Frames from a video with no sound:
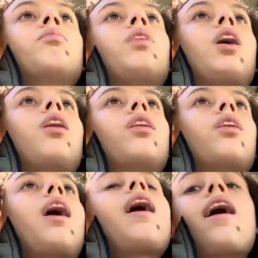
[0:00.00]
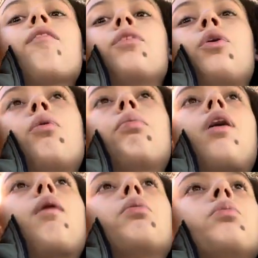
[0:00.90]
Like, I have no
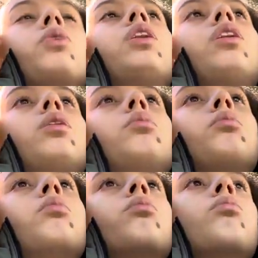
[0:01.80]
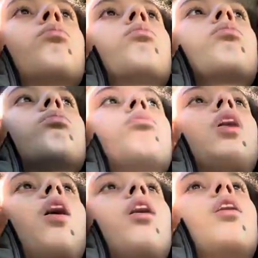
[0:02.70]
problem with him.
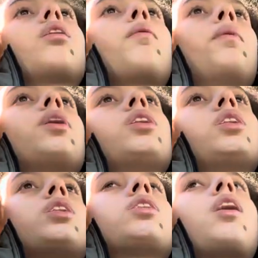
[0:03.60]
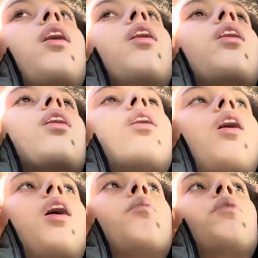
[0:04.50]
Like, but it's just like,
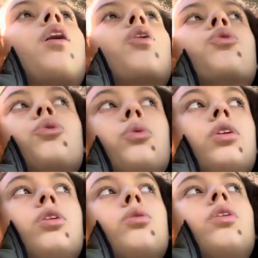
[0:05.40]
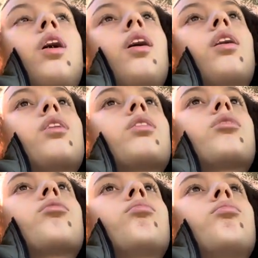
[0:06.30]
I'm not cool with you. Like,
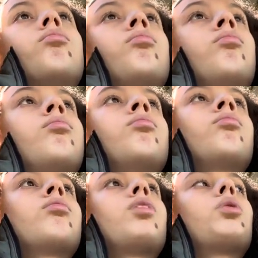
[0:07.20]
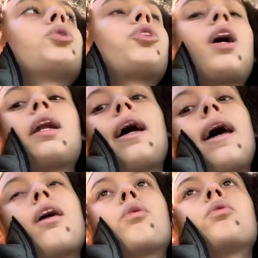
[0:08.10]
don't try to
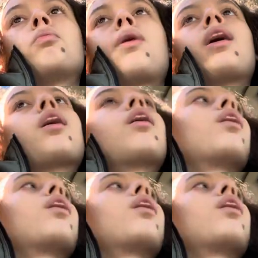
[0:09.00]
act kumbaya